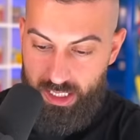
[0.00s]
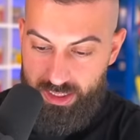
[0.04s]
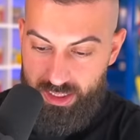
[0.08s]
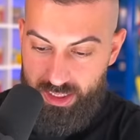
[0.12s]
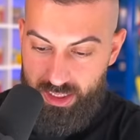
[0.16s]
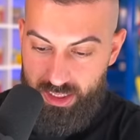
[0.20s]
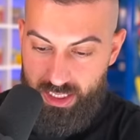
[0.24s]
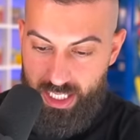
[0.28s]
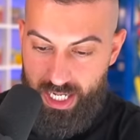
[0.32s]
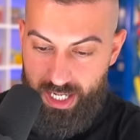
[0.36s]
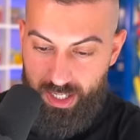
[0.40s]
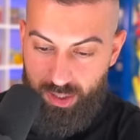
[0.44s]
let's
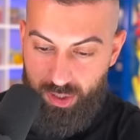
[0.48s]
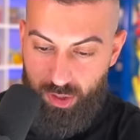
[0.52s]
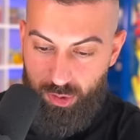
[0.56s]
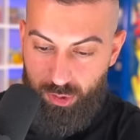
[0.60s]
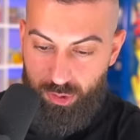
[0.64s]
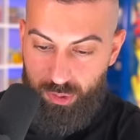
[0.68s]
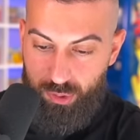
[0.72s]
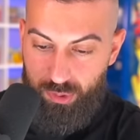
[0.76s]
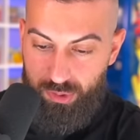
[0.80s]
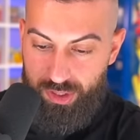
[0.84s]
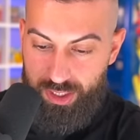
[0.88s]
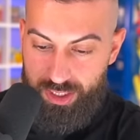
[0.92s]
just kind of go
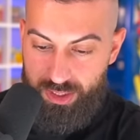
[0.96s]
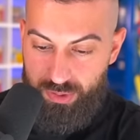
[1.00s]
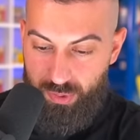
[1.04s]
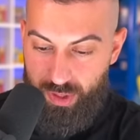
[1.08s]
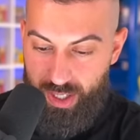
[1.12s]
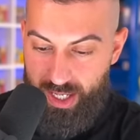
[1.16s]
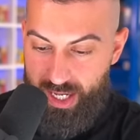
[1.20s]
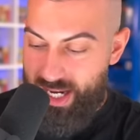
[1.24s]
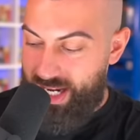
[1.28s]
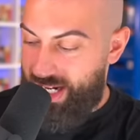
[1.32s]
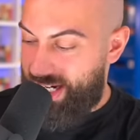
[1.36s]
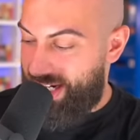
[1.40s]
through it this
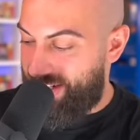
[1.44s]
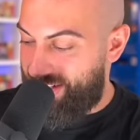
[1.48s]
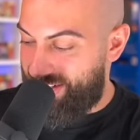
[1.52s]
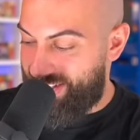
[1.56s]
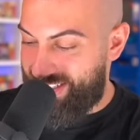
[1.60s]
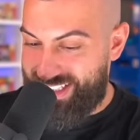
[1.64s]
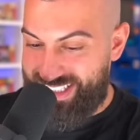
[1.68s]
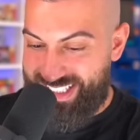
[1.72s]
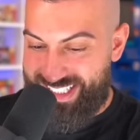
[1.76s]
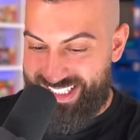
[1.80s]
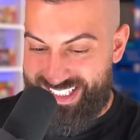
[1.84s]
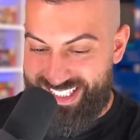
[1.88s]
way now.
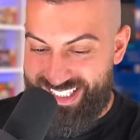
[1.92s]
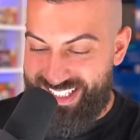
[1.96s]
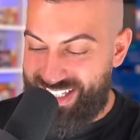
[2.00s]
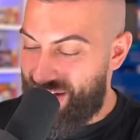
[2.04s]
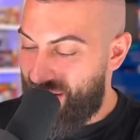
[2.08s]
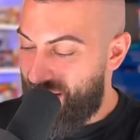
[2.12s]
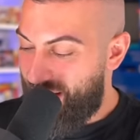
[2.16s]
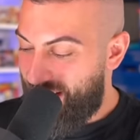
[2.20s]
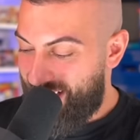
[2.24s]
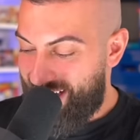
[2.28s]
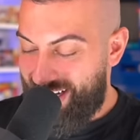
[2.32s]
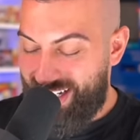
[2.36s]
Like,
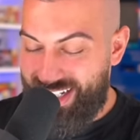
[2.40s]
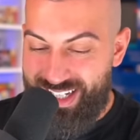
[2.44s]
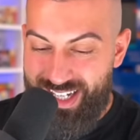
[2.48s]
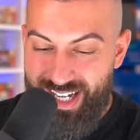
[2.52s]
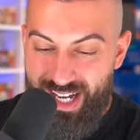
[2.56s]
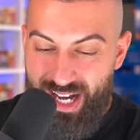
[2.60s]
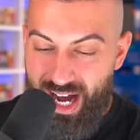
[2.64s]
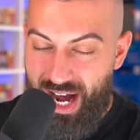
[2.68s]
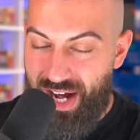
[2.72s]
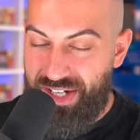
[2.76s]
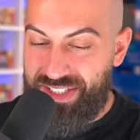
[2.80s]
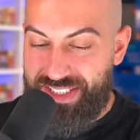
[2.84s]

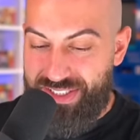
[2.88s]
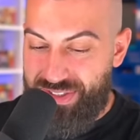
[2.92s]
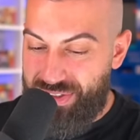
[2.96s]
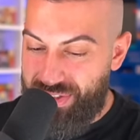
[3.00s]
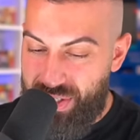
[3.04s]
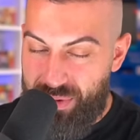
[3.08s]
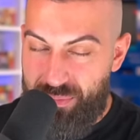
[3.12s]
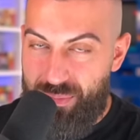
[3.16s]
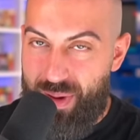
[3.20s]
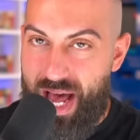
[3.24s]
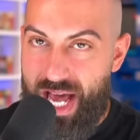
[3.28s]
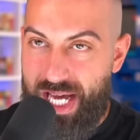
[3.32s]
I was
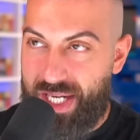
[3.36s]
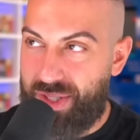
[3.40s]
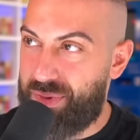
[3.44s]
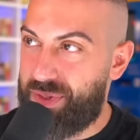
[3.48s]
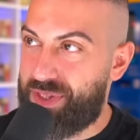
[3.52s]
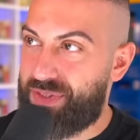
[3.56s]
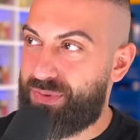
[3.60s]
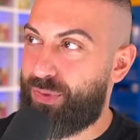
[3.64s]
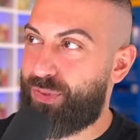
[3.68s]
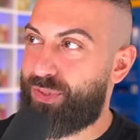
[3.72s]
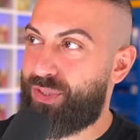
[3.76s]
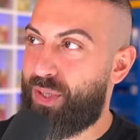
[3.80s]
doing it
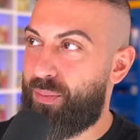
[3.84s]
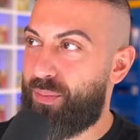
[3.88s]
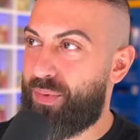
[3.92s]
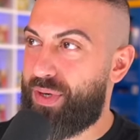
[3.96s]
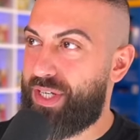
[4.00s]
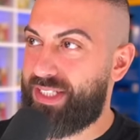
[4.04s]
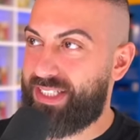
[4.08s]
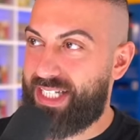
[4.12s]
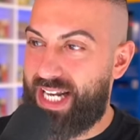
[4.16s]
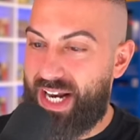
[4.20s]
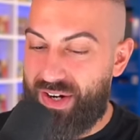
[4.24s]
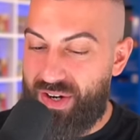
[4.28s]
backwards for some
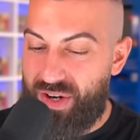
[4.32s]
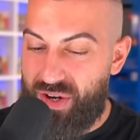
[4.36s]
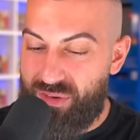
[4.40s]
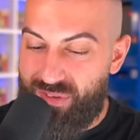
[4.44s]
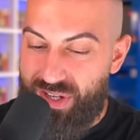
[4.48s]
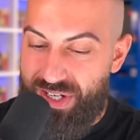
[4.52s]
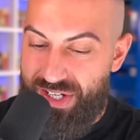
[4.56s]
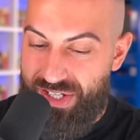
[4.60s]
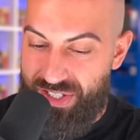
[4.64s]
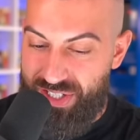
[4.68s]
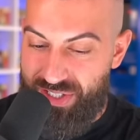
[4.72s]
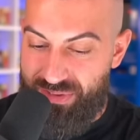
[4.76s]
reason. I don't know if
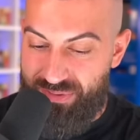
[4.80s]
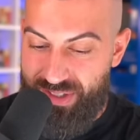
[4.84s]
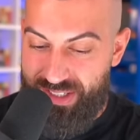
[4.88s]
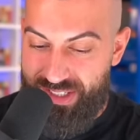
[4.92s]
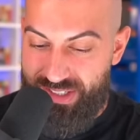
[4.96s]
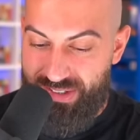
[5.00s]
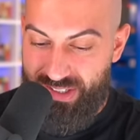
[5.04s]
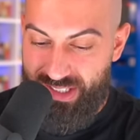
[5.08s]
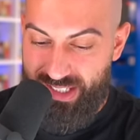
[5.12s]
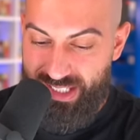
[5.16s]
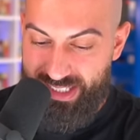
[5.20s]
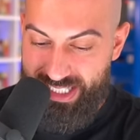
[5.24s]
I should have been
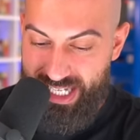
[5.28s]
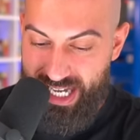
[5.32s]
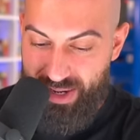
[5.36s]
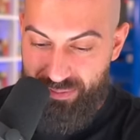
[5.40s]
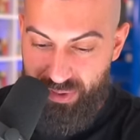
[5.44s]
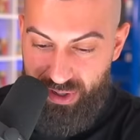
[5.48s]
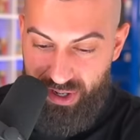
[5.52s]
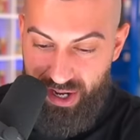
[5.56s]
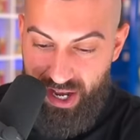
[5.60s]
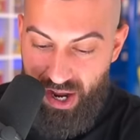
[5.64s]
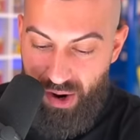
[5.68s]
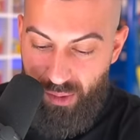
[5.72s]
doing it like
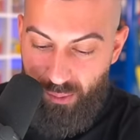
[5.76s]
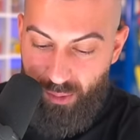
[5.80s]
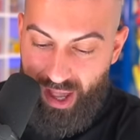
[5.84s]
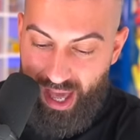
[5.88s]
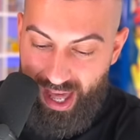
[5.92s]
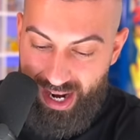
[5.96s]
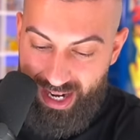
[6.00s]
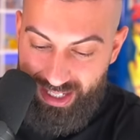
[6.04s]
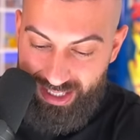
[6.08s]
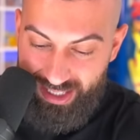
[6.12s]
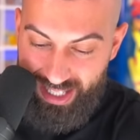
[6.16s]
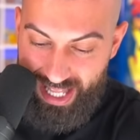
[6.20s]
that, but we
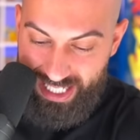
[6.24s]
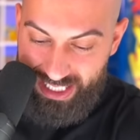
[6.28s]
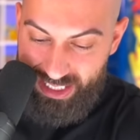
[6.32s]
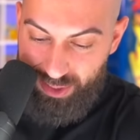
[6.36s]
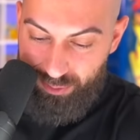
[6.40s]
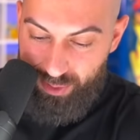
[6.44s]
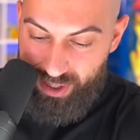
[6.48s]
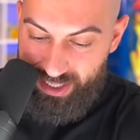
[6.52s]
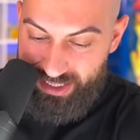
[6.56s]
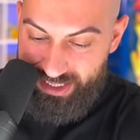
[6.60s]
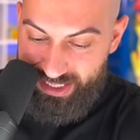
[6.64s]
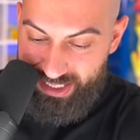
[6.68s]
got an
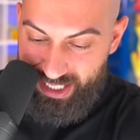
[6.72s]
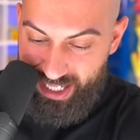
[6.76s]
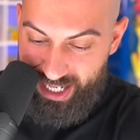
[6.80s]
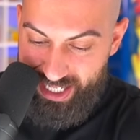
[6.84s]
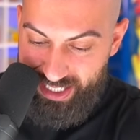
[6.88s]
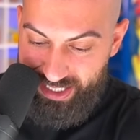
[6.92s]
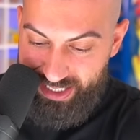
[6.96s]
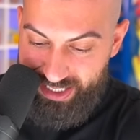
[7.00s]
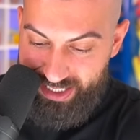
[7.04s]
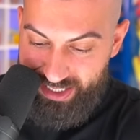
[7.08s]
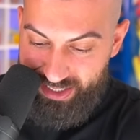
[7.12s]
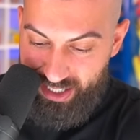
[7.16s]
Electabuzz,
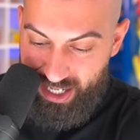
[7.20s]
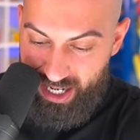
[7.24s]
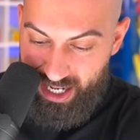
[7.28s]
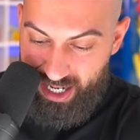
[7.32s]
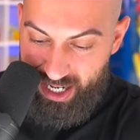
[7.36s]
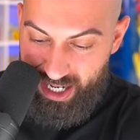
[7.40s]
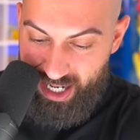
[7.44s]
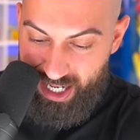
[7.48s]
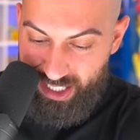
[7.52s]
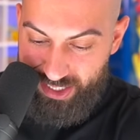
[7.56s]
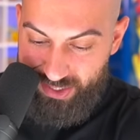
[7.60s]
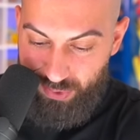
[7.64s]
nice.
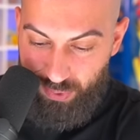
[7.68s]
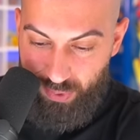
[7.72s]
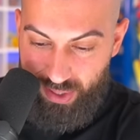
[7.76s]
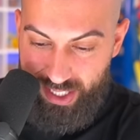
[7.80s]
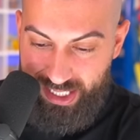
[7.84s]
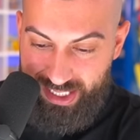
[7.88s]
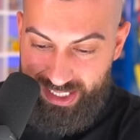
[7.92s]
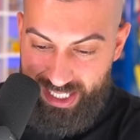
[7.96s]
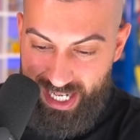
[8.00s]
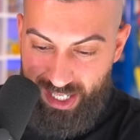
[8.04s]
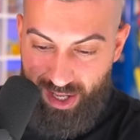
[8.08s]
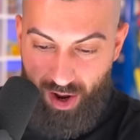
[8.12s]
Uh,
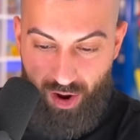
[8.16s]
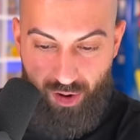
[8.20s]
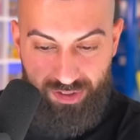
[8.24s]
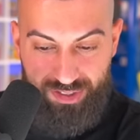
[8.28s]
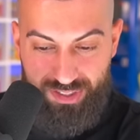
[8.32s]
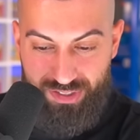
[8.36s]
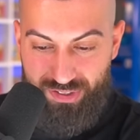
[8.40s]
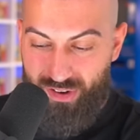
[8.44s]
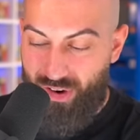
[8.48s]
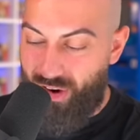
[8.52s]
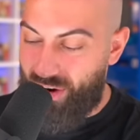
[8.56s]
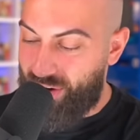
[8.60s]
twenty ten, oh,
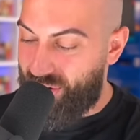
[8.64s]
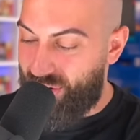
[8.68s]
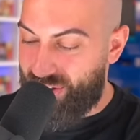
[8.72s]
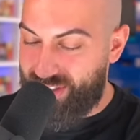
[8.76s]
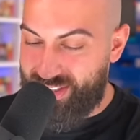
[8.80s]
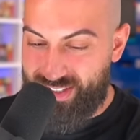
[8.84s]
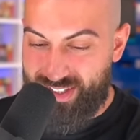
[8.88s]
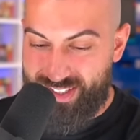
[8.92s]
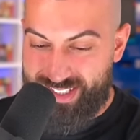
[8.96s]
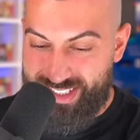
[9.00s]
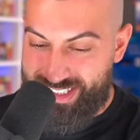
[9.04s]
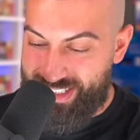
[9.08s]
dude,
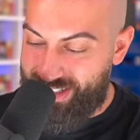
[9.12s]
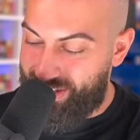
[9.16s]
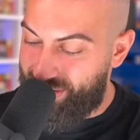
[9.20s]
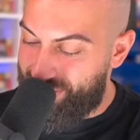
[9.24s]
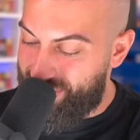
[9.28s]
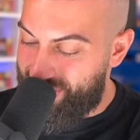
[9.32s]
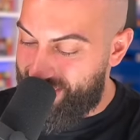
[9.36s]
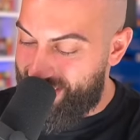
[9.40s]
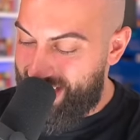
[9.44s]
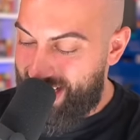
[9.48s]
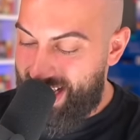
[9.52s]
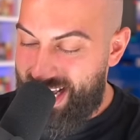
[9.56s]
HeartGold
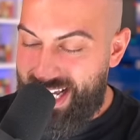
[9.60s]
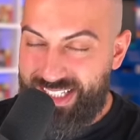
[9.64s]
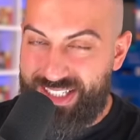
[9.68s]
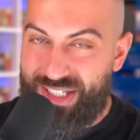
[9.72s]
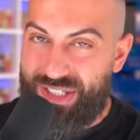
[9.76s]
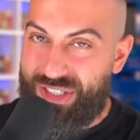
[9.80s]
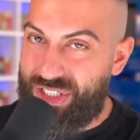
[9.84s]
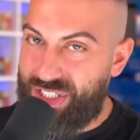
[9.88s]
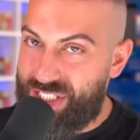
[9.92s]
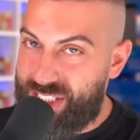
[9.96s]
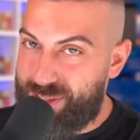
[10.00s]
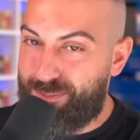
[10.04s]
SoulSilver?
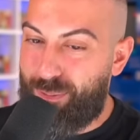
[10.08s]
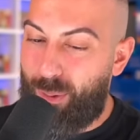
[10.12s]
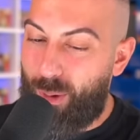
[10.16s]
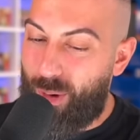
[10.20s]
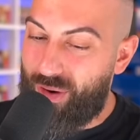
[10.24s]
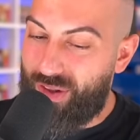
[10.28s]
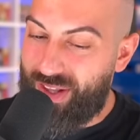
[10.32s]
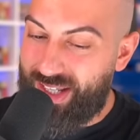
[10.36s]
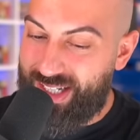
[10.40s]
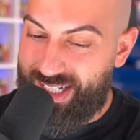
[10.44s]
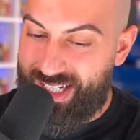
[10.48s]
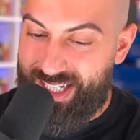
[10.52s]
Dude, you're
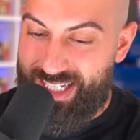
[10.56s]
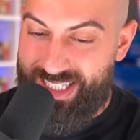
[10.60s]
spoiling